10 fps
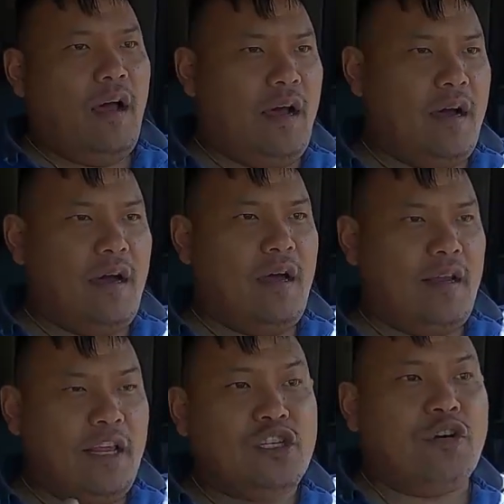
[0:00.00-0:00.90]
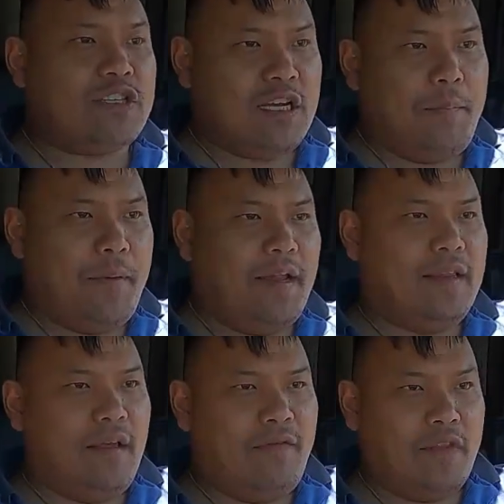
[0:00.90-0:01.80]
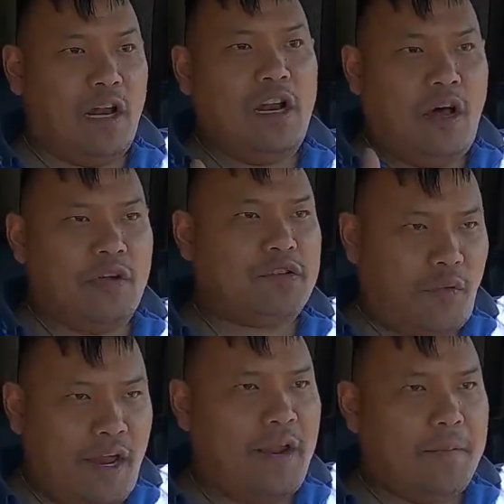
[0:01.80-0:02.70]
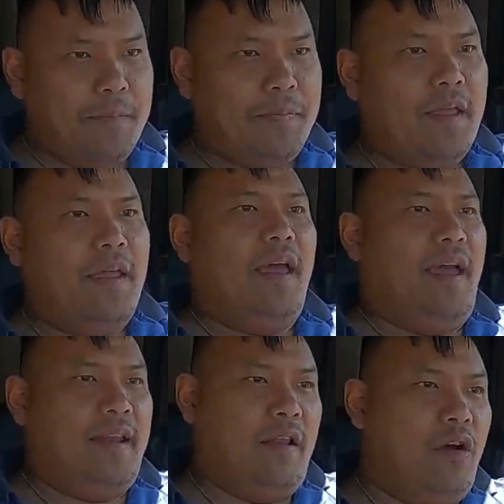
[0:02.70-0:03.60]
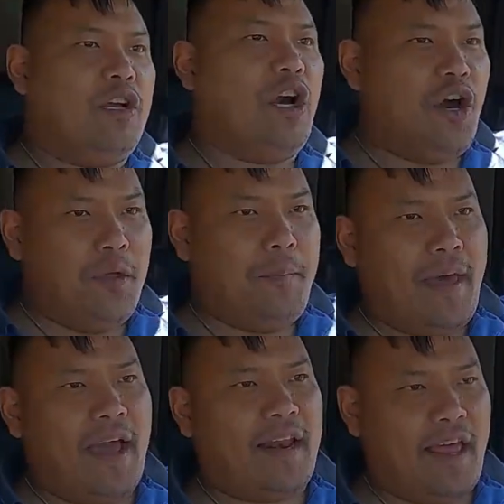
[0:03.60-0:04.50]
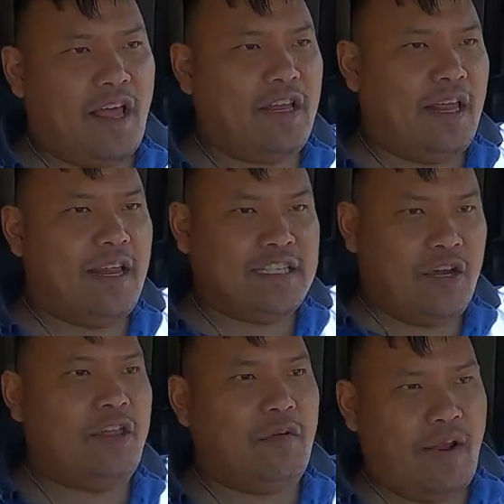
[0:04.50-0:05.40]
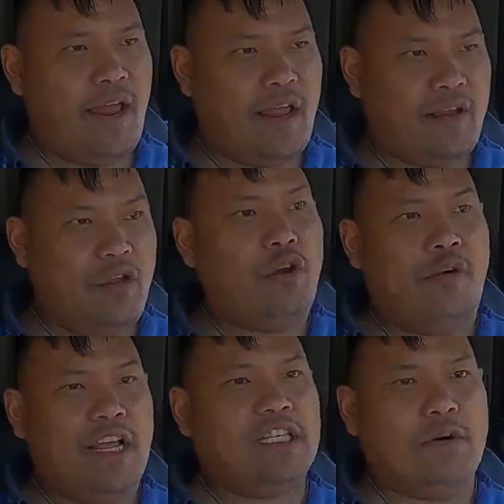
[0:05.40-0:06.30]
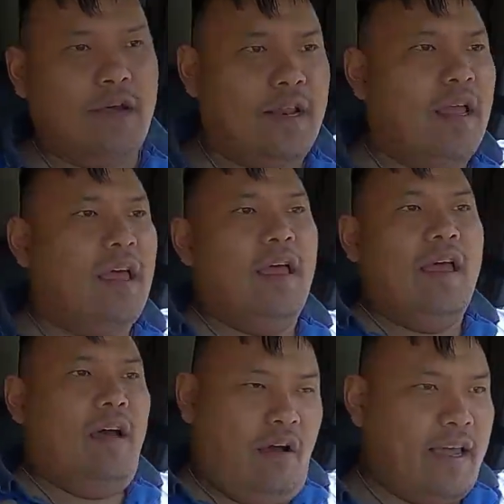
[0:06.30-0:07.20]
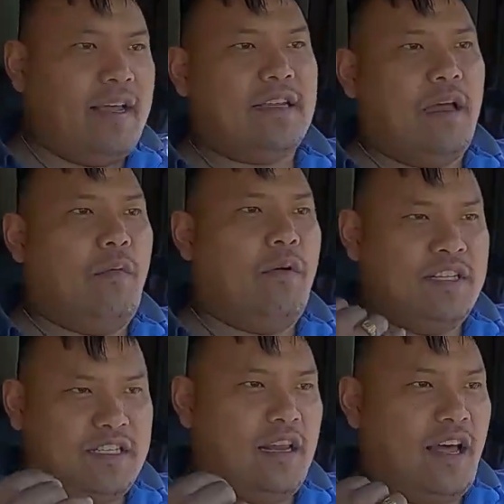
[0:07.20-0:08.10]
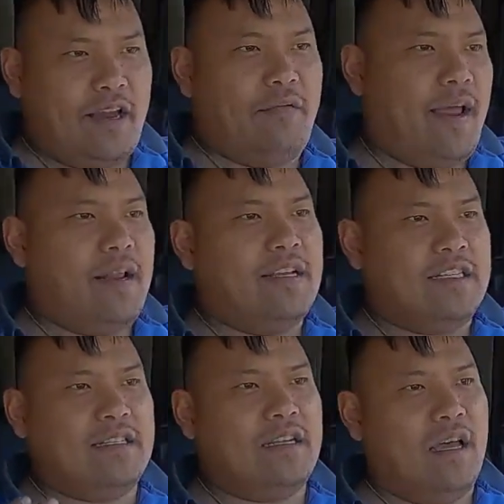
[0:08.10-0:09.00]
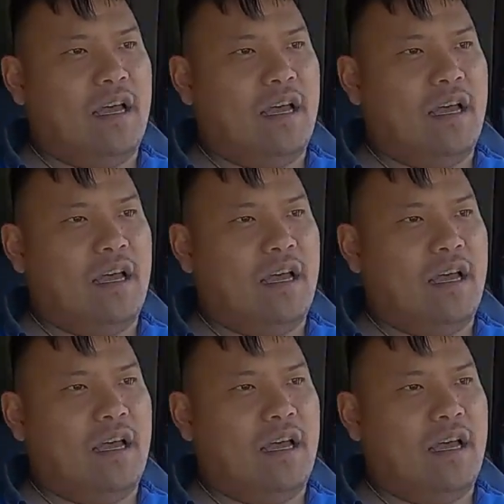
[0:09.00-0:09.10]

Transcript: an insurance company for the lowest rate, and then they'll call you back in the end and then tell you the rate and you agree to it. Okay, say, well, this is a lucky rate, this is